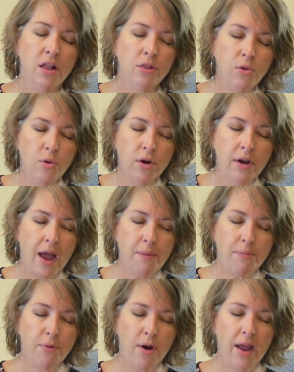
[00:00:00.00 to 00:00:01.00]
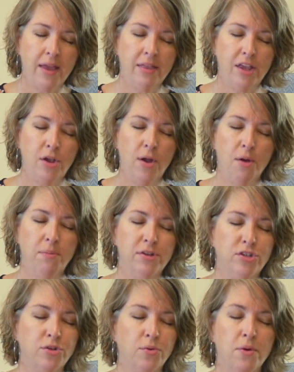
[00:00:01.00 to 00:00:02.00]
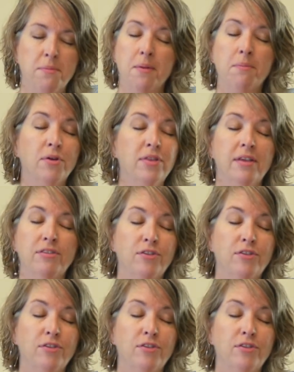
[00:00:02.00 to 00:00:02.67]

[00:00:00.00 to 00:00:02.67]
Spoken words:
Lord, I pray that You help us to remember this